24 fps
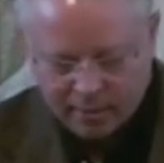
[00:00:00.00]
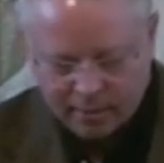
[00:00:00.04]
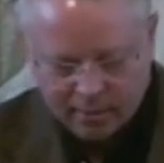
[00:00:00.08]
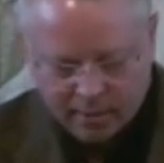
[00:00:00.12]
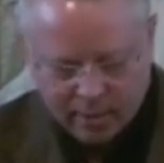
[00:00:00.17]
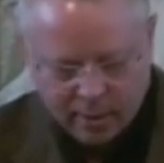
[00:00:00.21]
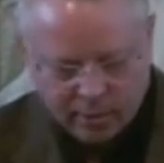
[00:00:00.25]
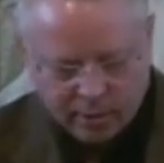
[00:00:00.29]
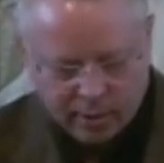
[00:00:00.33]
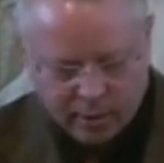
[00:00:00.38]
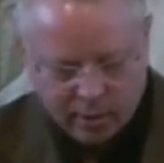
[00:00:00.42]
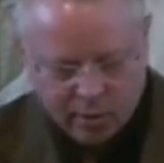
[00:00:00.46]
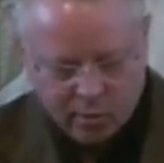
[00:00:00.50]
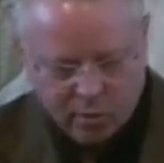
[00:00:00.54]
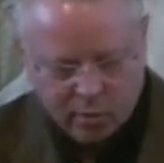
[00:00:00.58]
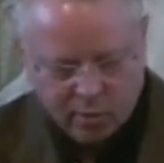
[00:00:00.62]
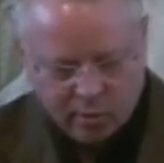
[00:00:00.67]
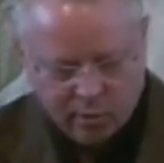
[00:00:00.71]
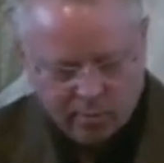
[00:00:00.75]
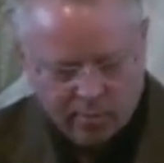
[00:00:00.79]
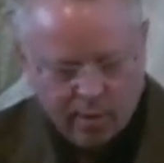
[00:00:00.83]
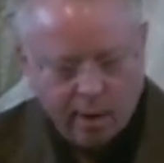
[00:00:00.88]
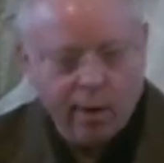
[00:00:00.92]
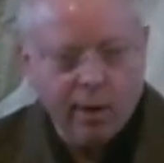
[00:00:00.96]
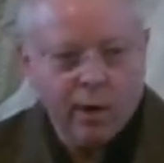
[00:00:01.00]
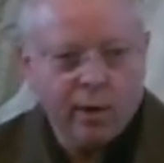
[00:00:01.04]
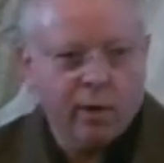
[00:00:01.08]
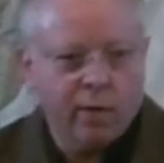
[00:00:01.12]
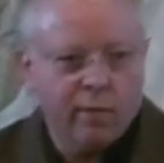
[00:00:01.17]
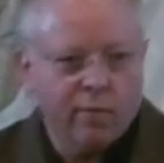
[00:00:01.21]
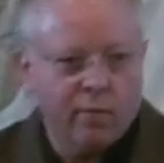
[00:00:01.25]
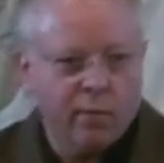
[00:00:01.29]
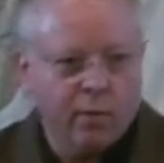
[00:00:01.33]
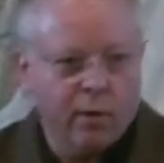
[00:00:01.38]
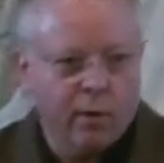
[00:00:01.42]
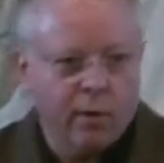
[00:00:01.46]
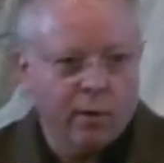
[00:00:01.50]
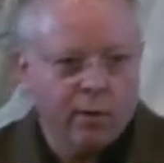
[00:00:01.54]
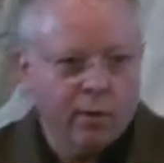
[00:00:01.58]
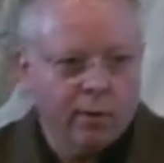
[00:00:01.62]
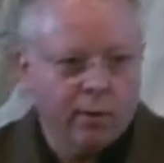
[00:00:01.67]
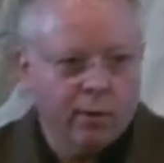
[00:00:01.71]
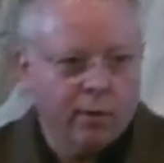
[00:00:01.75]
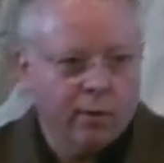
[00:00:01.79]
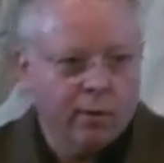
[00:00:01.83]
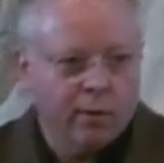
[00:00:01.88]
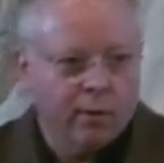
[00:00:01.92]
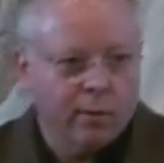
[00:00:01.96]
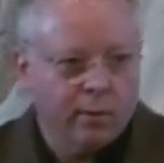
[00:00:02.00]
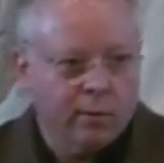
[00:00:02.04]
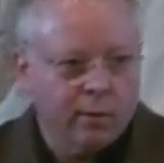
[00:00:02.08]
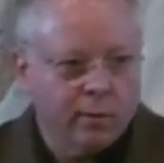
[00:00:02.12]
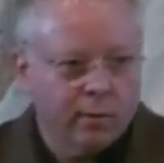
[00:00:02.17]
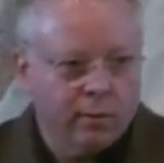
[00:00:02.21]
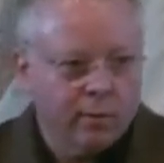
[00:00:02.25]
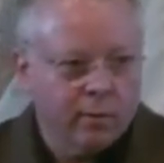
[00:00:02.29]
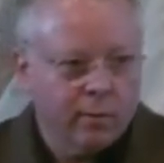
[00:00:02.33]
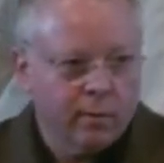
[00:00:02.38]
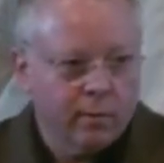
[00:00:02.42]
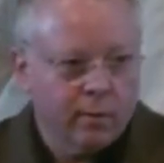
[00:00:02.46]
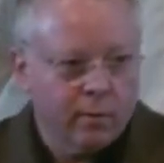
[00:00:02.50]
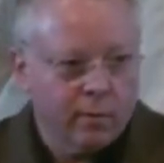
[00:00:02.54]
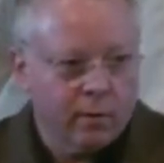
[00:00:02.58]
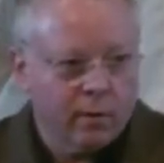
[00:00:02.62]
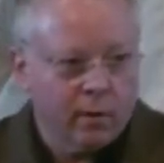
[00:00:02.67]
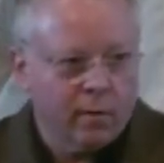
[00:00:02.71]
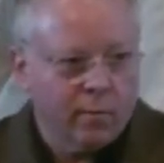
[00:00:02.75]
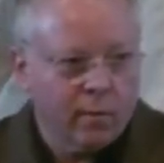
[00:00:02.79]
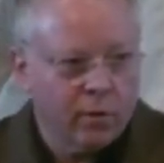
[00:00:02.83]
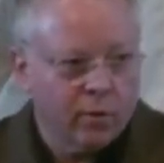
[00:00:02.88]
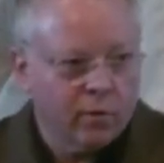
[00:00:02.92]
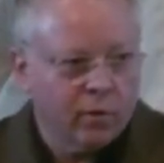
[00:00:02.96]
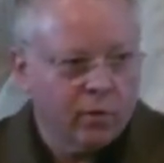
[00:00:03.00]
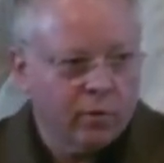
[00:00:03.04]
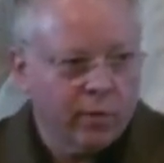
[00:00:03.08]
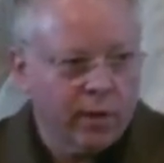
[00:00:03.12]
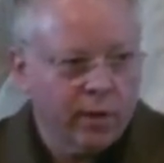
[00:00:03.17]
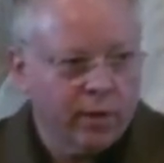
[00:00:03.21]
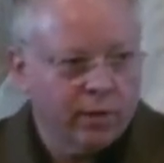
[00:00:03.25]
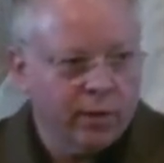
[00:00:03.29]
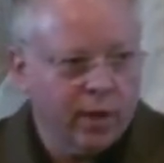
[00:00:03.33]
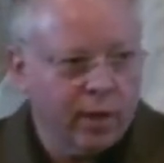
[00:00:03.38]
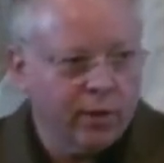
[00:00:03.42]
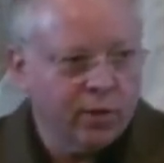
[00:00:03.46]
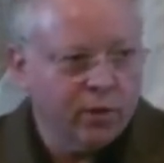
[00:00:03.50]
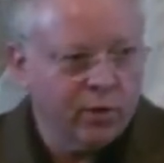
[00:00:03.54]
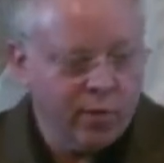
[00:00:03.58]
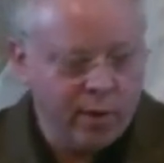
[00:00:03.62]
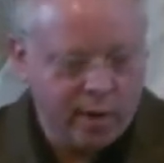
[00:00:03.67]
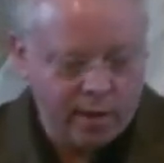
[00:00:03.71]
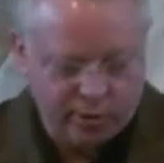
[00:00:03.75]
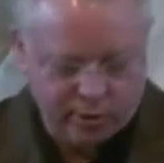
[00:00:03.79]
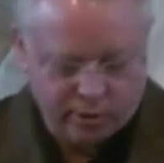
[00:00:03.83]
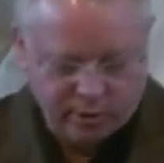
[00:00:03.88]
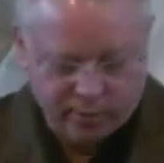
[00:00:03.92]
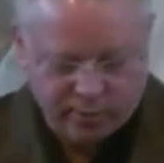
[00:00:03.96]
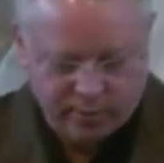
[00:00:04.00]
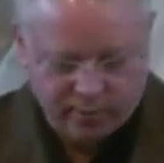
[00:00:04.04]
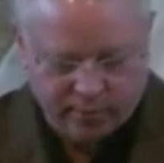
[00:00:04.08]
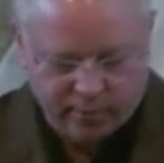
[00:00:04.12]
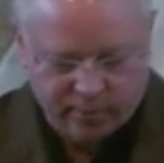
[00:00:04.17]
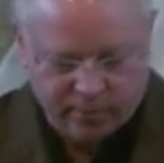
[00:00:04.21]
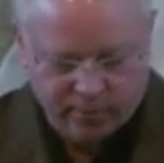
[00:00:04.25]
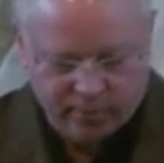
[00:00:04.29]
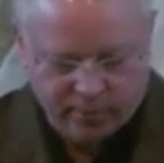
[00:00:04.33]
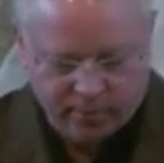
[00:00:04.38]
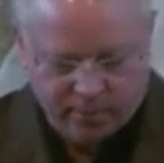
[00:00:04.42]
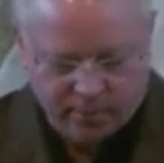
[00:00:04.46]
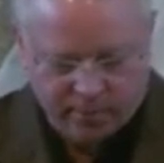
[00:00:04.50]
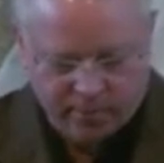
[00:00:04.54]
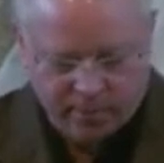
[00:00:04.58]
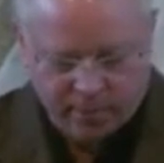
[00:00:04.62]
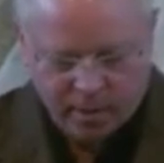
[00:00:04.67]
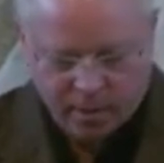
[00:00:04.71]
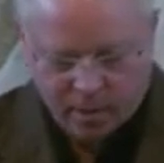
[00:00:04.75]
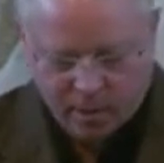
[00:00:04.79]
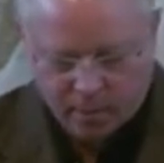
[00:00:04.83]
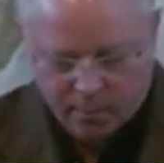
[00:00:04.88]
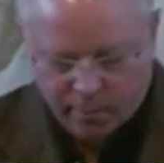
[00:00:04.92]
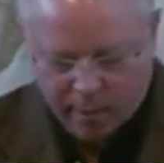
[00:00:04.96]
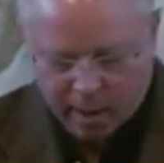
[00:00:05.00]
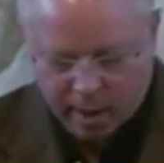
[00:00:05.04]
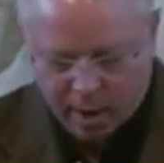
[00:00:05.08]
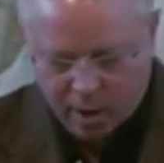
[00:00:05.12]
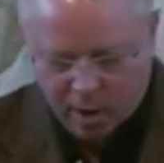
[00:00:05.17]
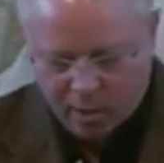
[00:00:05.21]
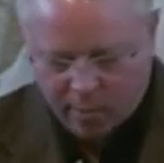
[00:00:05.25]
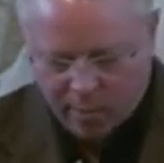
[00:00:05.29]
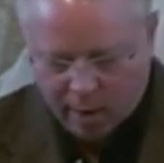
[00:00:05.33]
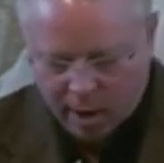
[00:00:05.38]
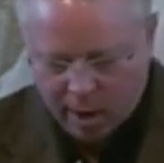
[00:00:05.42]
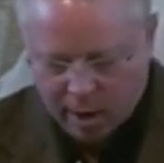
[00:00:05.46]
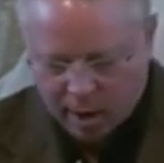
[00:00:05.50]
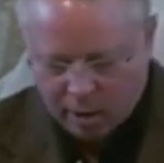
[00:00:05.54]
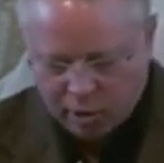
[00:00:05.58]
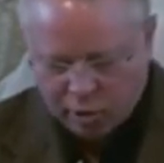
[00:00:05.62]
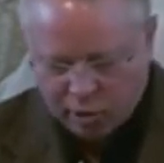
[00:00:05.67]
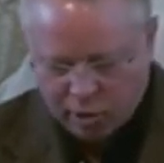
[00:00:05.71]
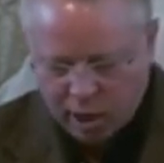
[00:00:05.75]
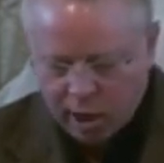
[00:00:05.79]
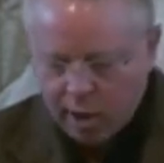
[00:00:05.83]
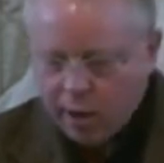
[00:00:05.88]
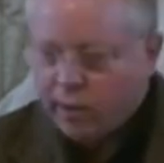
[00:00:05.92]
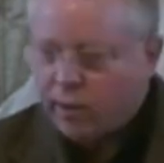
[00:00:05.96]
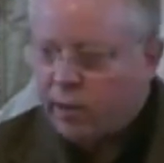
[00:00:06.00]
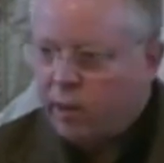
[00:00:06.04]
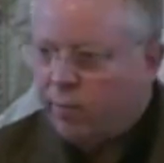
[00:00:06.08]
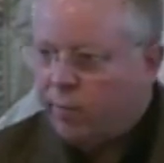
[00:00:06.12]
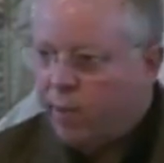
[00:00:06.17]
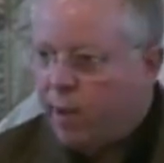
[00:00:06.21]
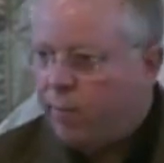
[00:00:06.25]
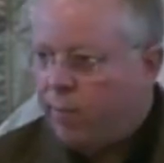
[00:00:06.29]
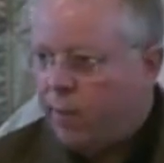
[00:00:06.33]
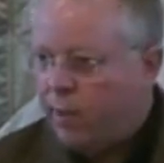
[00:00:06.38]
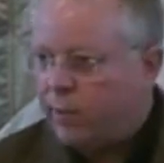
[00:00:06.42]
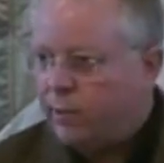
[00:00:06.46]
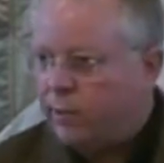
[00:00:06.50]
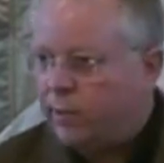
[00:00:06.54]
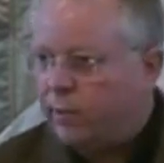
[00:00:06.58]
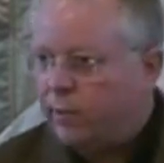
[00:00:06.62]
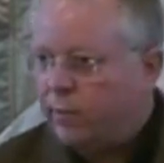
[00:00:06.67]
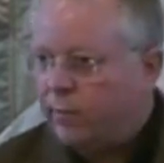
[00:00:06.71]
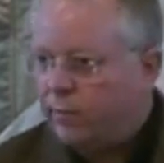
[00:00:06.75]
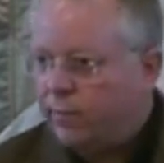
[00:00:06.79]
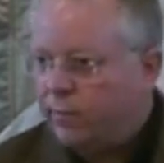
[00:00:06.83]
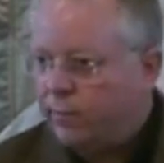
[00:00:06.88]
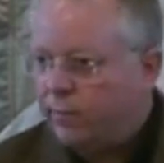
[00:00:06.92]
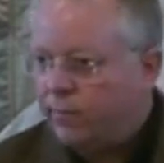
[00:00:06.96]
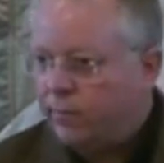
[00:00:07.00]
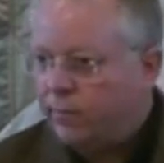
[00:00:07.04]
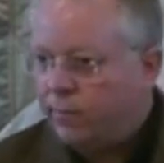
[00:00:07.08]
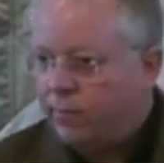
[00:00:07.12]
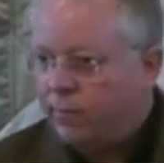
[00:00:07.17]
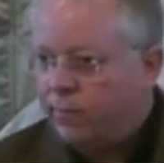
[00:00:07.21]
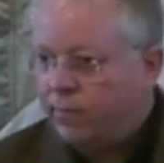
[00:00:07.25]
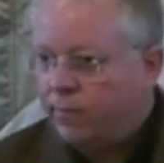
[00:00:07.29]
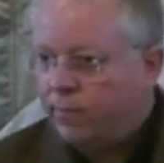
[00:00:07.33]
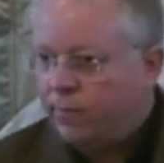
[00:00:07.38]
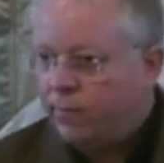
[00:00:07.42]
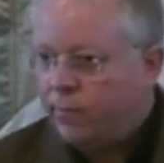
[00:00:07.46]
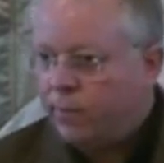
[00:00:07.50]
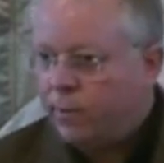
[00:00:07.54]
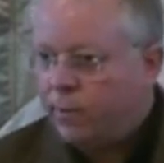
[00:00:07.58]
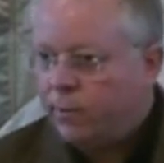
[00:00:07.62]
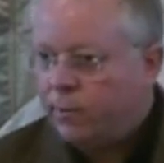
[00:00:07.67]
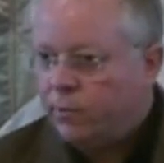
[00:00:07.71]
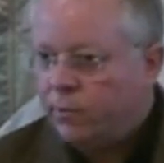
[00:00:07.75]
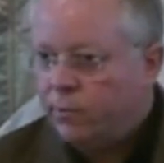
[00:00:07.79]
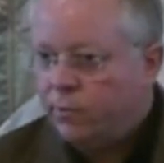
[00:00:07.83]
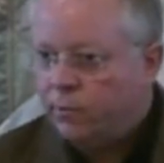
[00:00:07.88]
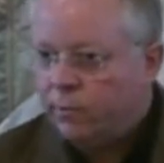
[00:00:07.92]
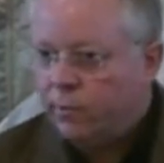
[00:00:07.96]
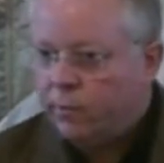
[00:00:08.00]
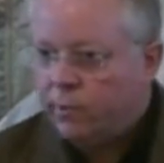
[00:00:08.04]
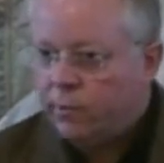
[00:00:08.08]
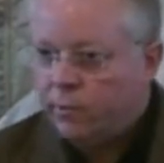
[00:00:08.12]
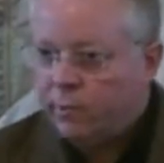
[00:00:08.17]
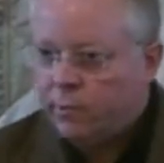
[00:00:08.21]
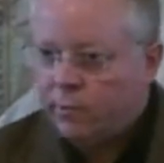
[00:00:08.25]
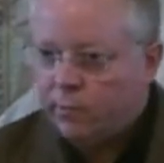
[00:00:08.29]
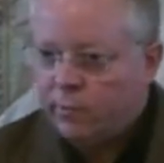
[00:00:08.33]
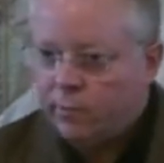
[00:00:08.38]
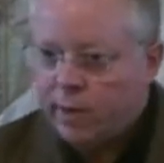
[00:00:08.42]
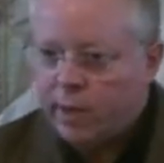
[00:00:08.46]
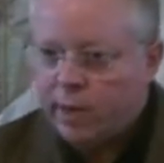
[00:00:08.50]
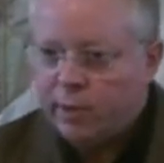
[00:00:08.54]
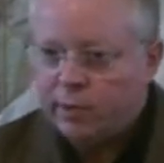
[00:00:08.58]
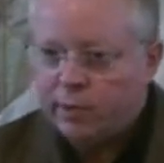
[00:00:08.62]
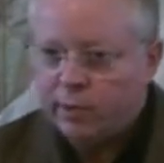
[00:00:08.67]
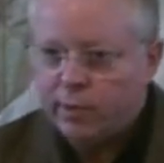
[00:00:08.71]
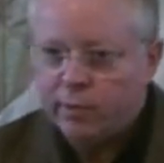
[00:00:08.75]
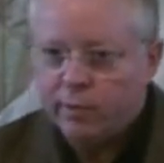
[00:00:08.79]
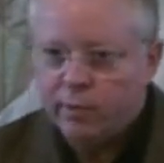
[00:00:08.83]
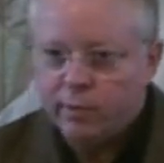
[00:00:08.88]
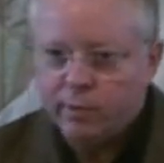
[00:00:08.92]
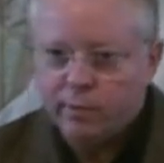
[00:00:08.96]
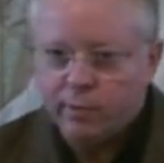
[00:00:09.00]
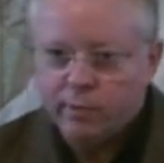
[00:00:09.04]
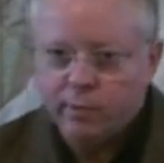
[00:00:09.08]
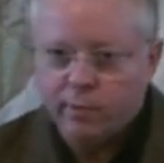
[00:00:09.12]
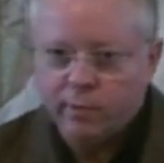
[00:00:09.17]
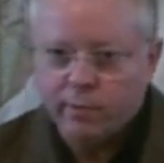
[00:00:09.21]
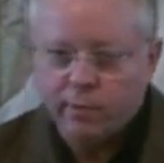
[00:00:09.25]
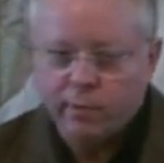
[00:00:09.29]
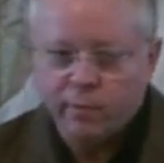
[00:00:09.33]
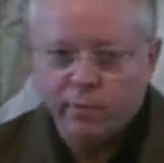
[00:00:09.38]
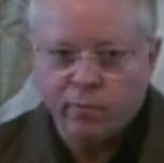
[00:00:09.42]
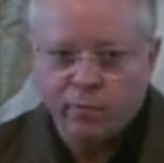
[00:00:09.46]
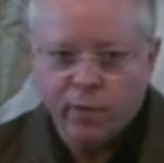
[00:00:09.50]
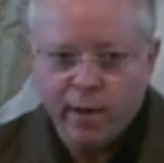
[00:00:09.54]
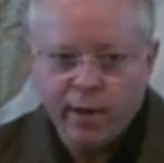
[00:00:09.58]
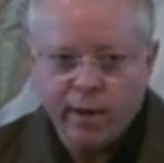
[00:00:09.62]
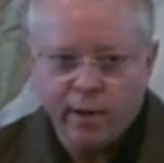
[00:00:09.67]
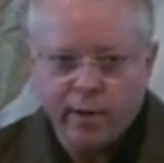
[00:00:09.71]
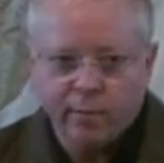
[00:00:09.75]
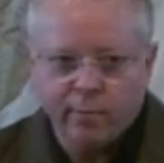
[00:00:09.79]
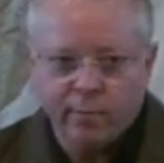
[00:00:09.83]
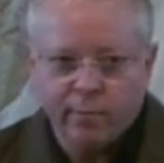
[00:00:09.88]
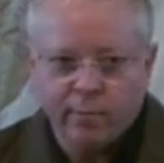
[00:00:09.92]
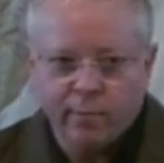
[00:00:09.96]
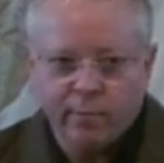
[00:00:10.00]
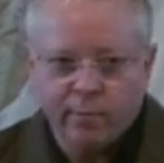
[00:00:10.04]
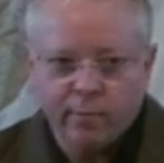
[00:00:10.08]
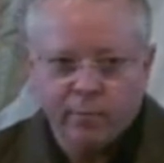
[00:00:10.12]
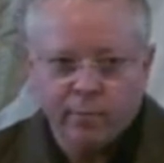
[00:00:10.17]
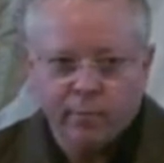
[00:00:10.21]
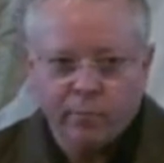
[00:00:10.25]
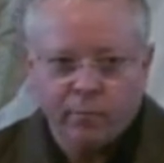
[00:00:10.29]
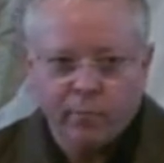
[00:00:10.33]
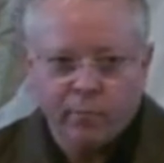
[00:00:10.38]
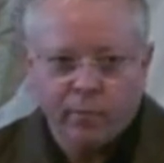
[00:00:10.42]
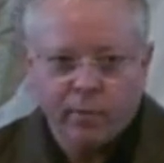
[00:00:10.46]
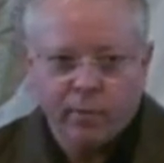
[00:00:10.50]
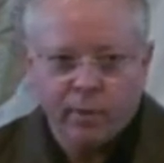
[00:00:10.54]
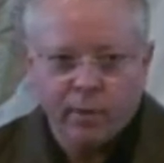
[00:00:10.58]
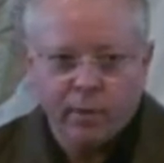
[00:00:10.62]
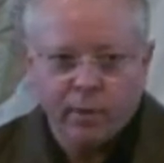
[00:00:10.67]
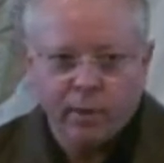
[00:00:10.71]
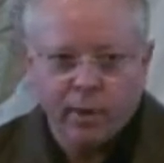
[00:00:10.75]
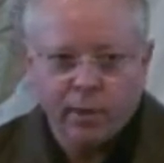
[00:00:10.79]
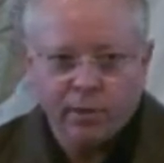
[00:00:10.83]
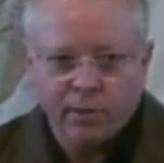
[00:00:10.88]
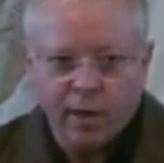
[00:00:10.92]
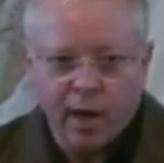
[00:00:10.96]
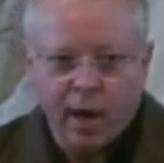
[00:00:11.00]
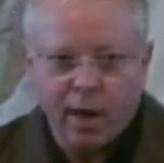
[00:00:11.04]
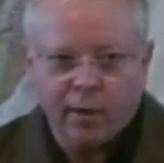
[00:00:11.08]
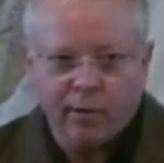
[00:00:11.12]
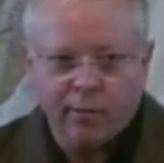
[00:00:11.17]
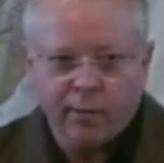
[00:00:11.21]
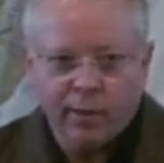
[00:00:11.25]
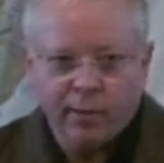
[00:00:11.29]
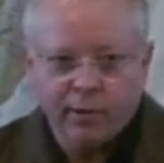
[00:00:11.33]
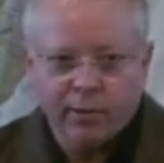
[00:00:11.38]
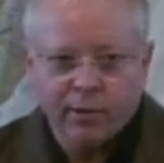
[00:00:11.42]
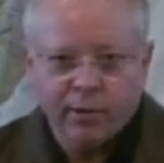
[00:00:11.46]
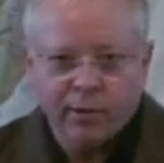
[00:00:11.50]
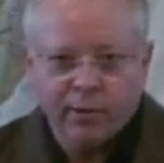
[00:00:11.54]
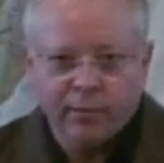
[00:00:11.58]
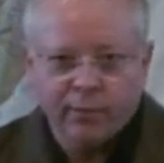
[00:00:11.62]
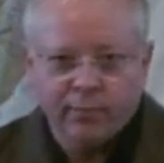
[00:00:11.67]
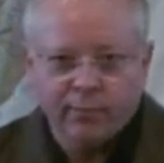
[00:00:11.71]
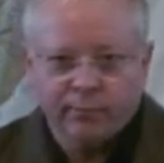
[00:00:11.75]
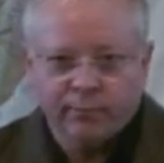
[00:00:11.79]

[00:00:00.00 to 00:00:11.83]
us in North America for almost three centuries, bound by our shared commitment to reason, freedom, and tolerance.